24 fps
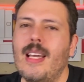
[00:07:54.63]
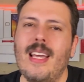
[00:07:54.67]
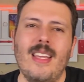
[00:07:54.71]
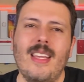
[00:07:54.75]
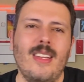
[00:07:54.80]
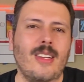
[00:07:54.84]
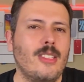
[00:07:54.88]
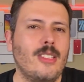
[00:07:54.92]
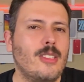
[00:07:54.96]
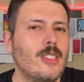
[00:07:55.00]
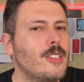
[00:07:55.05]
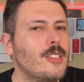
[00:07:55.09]

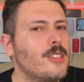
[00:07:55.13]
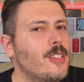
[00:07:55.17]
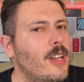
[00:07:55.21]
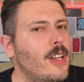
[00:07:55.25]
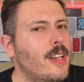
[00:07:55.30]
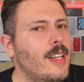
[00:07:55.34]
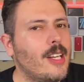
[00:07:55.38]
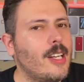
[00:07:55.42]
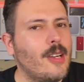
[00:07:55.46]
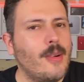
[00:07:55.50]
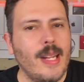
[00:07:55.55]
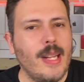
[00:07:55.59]
you're just
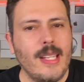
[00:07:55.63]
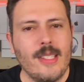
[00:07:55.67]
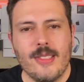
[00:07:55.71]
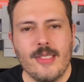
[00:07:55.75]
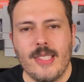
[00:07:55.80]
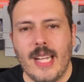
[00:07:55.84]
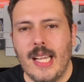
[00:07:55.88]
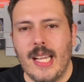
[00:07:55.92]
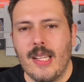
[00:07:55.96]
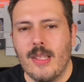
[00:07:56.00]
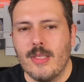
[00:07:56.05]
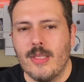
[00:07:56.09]
starting to create
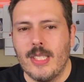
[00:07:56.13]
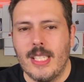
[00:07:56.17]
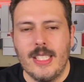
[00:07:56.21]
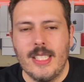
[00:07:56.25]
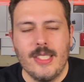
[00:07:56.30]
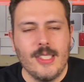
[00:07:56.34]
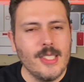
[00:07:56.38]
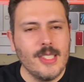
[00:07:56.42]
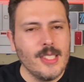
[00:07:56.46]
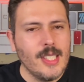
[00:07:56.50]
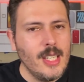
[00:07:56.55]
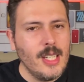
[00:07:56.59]
silos, and it's
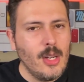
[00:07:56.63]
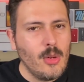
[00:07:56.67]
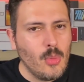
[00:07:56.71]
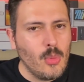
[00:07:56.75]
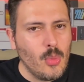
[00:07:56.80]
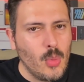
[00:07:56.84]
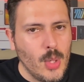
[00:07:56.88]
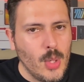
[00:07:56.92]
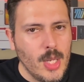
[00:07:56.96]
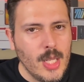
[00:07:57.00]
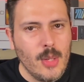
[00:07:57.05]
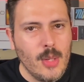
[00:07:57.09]
just going to
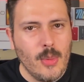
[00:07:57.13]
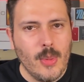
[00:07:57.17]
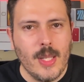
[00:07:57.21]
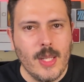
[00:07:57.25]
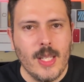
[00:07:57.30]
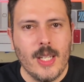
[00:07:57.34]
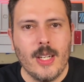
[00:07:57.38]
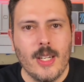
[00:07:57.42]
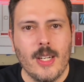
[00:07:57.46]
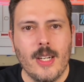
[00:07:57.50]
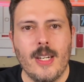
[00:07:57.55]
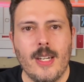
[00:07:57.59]
really, really
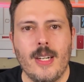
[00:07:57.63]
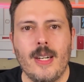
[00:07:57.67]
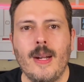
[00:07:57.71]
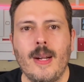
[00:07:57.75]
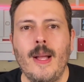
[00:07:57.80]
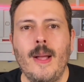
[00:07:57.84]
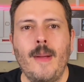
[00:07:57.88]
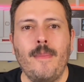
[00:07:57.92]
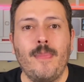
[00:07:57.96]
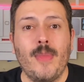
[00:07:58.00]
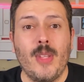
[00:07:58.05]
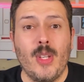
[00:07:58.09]
hurt
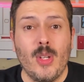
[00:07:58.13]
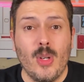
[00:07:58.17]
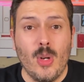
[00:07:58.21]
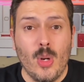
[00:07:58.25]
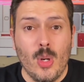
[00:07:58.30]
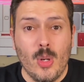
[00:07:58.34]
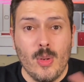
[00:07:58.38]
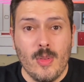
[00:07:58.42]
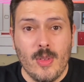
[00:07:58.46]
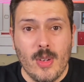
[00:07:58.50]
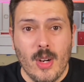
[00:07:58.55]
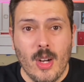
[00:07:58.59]
your
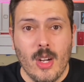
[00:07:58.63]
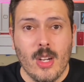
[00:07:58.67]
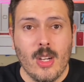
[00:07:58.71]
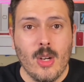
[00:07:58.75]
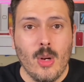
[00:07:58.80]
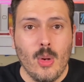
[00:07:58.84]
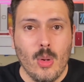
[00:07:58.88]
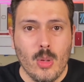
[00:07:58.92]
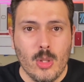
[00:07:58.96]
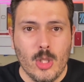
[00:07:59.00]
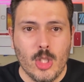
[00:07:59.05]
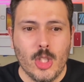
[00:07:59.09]
overall
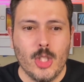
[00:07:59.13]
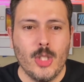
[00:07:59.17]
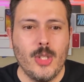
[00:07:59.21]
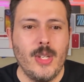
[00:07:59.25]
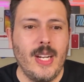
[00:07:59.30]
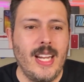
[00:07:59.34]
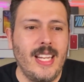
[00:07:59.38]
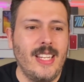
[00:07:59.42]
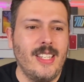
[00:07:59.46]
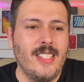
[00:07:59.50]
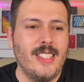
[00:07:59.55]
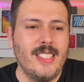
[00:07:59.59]
culture
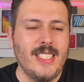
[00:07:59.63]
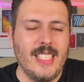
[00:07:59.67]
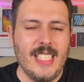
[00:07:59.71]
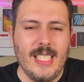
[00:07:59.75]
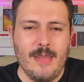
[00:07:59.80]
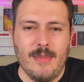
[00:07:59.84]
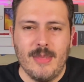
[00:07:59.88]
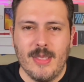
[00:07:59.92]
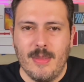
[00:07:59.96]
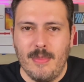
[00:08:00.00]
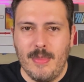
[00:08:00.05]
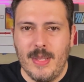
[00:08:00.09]
and your
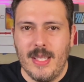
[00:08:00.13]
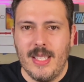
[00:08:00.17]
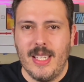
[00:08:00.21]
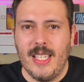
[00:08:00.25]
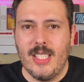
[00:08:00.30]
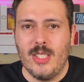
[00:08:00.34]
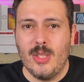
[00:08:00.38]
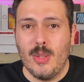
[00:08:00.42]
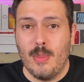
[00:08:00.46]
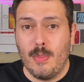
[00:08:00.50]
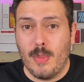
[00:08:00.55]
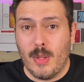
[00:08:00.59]
team's ability
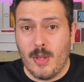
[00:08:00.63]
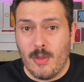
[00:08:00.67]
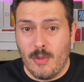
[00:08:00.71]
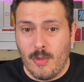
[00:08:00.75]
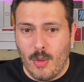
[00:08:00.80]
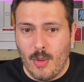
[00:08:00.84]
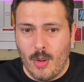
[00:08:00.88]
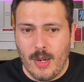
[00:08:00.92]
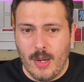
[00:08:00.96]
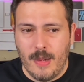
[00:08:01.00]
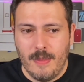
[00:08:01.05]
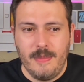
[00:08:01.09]
to
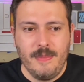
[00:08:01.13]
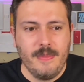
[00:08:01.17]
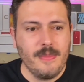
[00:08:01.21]
perform.